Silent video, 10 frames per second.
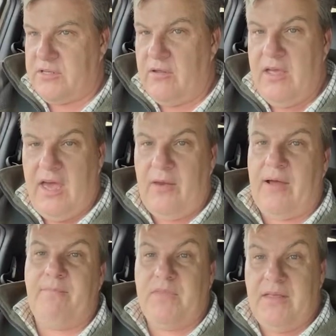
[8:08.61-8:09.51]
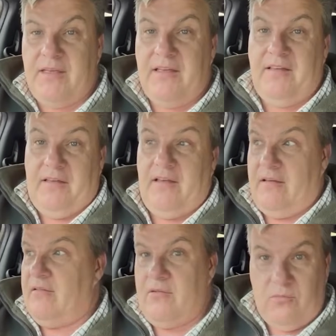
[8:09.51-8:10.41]
So anyway,
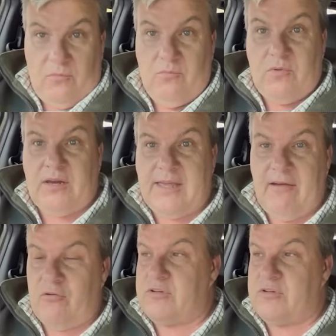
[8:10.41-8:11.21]
we're going to carry on